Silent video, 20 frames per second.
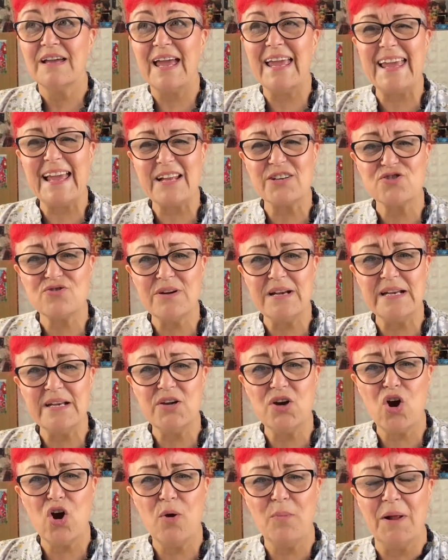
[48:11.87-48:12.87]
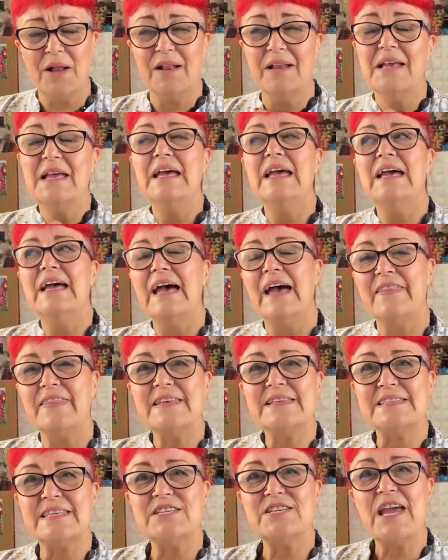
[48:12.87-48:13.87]
I act really normal.
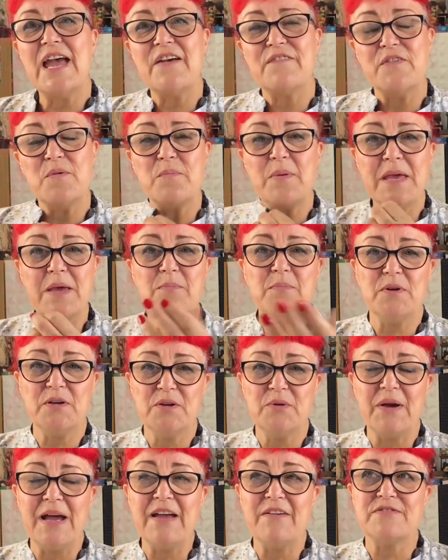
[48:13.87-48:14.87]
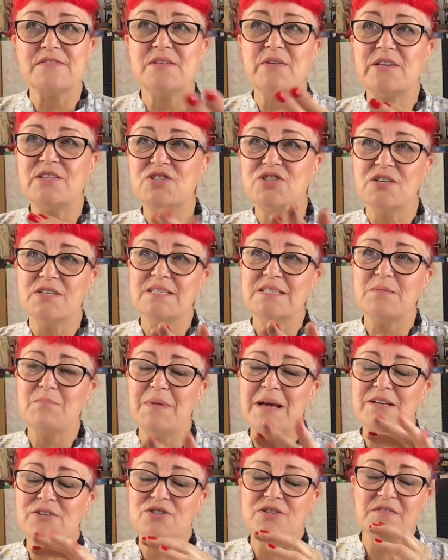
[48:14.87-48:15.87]
And they said, yeah, for people who have. So it's just a
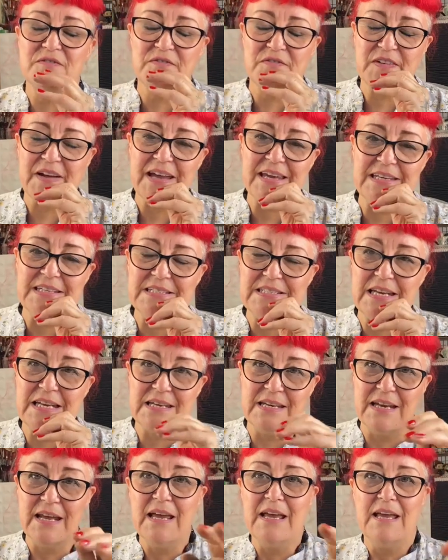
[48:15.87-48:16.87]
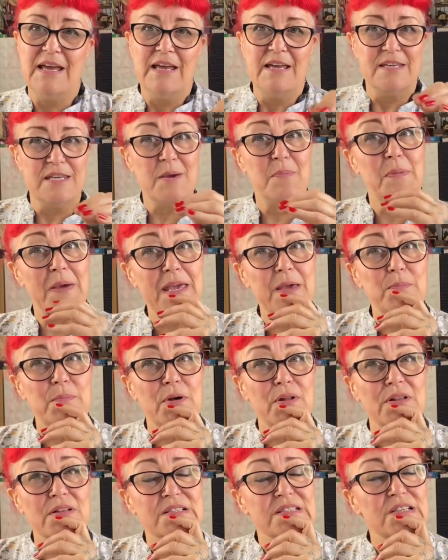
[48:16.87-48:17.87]
matter of finding your
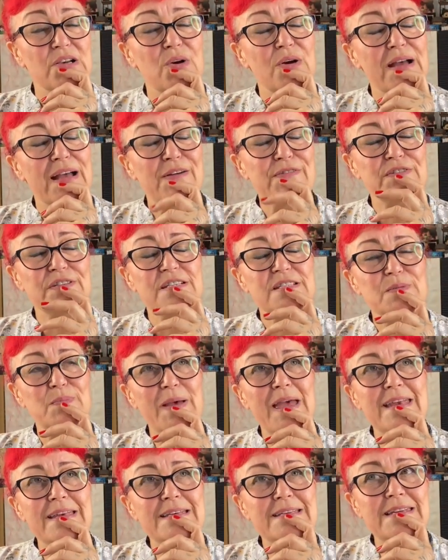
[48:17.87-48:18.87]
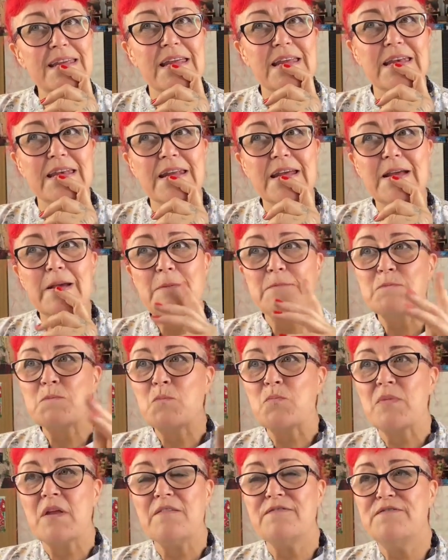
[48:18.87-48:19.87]
people. So after spending
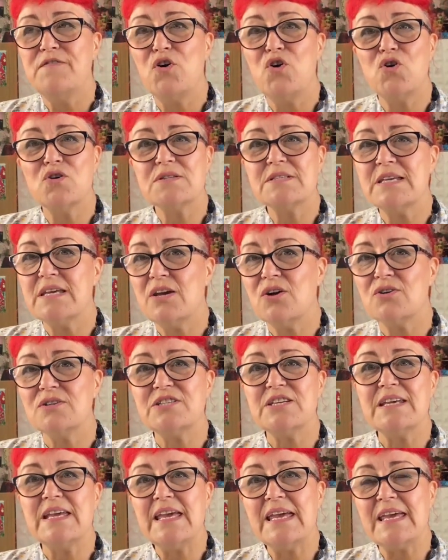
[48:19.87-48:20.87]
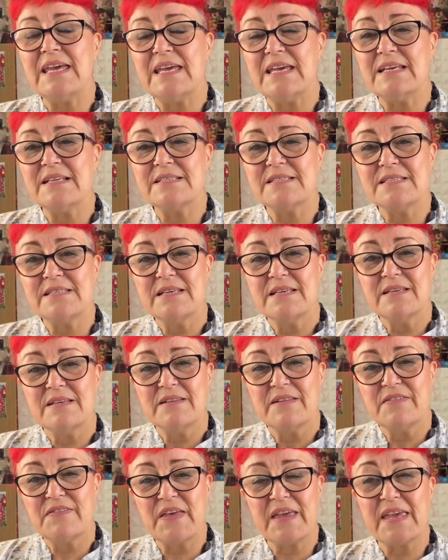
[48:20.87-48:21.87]
40 odd years
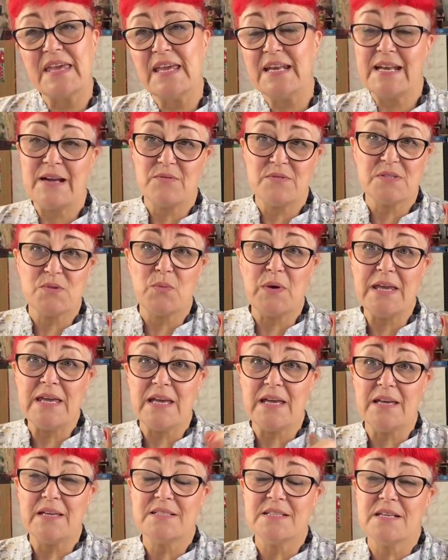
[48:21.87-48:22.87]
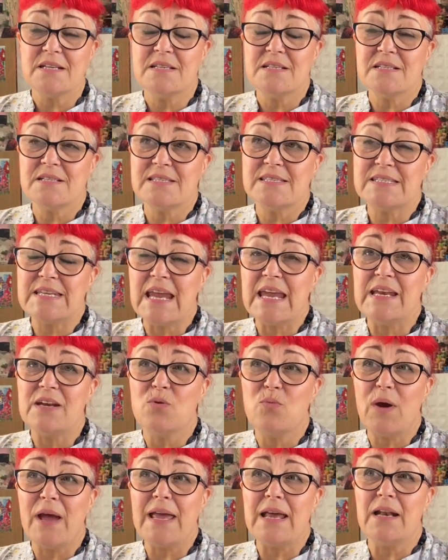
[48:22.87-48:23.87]
thinking I was weird and
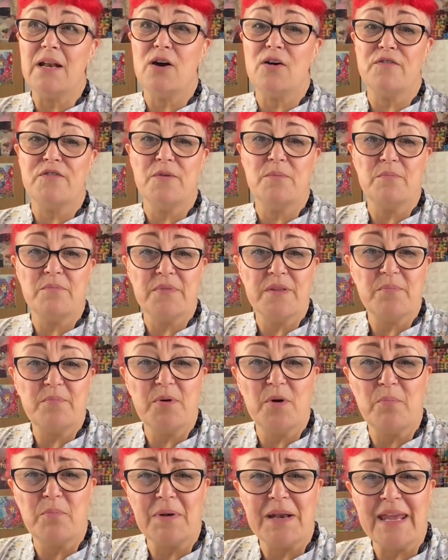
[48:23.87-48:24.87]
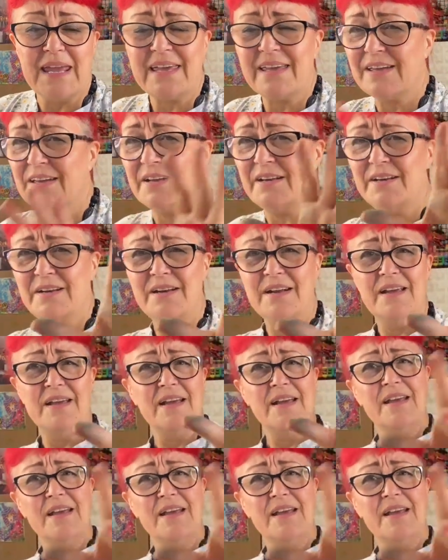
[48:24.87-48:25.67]
staying away a lot from the public and,